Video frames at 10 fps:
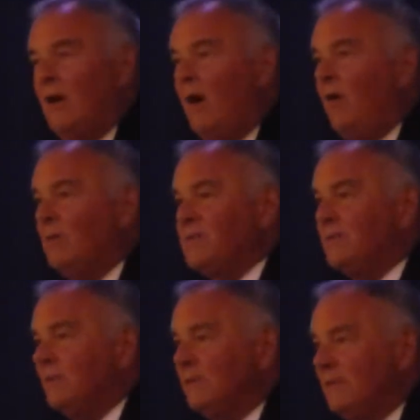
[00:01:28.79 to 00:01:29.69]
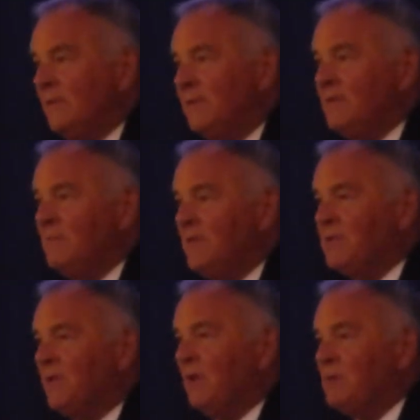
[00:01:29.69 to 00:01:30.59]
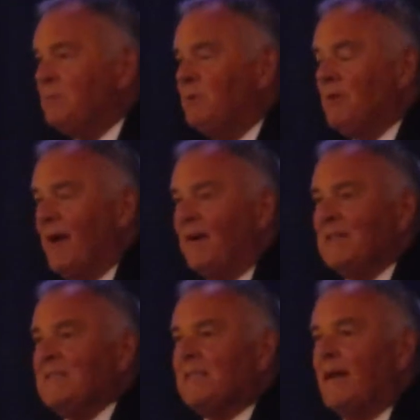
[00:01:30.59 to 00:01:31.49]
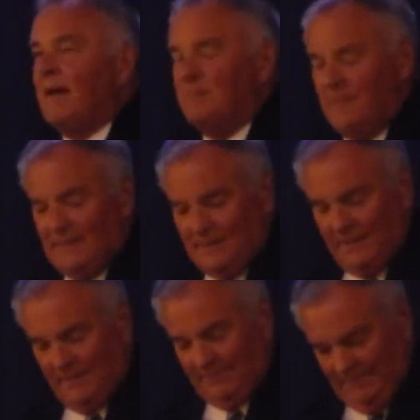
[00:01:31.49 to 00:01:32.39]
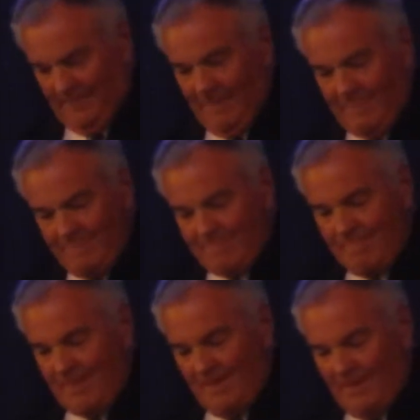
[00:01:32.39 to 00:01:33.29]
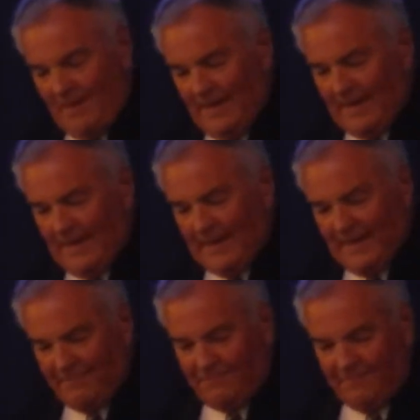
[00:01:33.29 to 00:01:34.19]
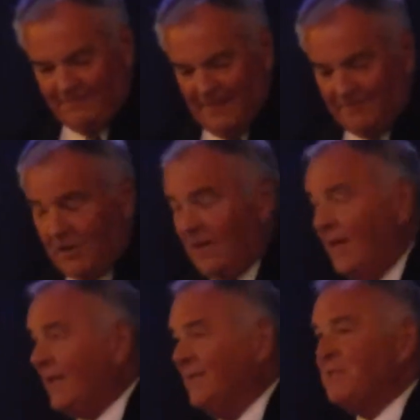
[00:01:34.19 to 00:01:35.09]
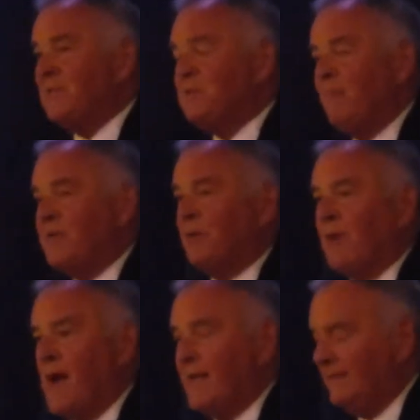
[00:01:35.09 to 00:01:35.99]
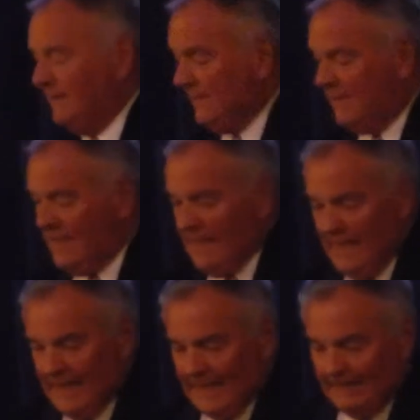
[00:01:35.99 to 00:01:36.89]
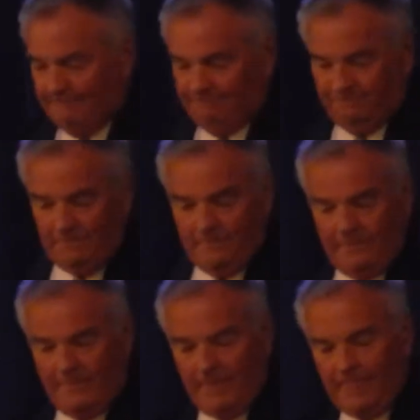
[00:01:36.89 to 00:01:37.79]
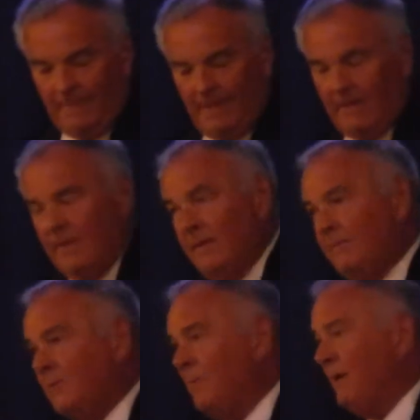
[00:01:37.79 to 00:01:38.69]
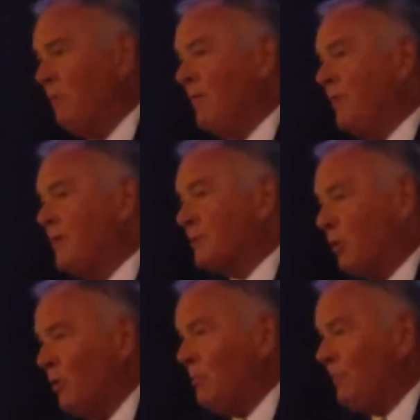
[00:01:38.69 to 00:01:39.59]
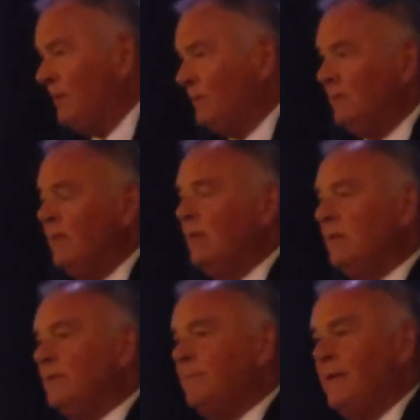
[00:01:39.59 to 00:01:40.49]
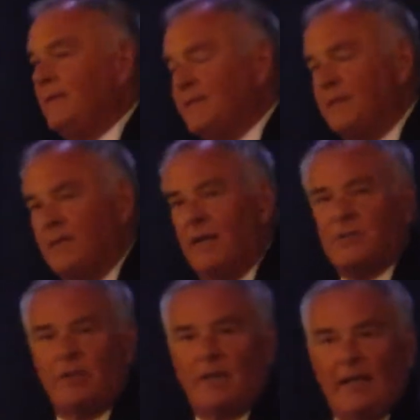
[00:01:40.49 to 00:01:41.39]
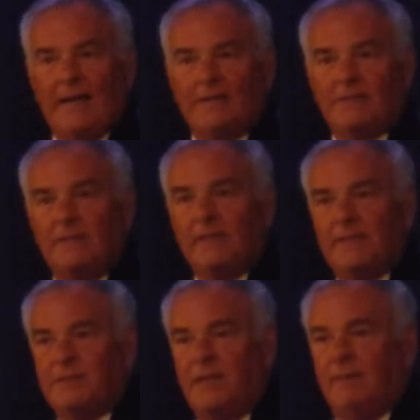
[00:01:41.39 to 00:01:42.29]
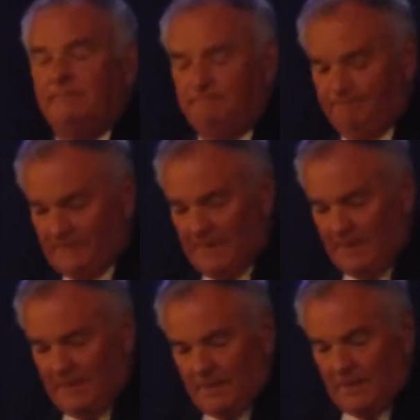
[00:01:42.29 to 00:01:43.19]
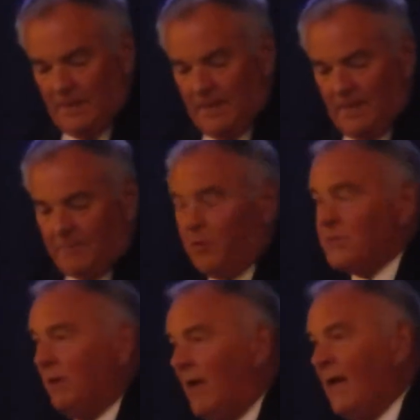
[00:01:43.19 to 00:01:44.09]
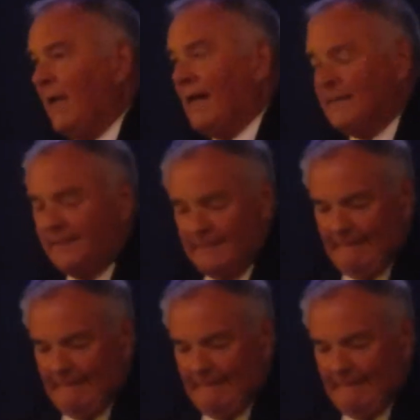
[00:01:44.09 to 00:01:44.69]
Always good to mention Coach Spoonhour at any time, but I got very lucky. This is a special night to be with this group, to be in this induction class is a personal highlight.